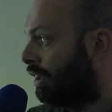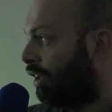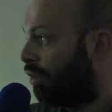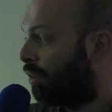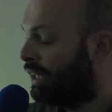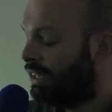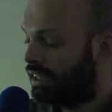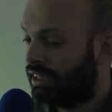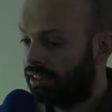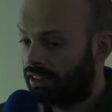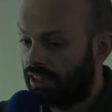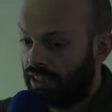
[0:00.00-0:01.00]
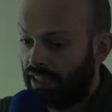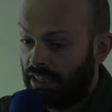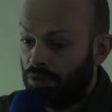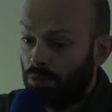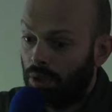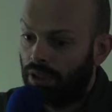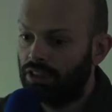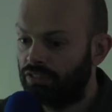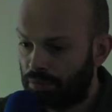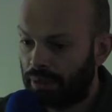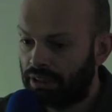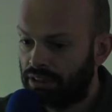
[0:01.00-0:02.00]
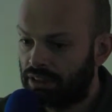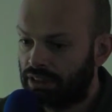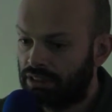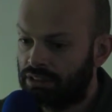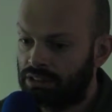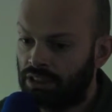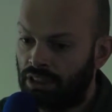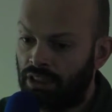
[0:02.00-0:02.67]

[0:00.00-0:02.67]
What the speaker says: And we think that in a world of abundance,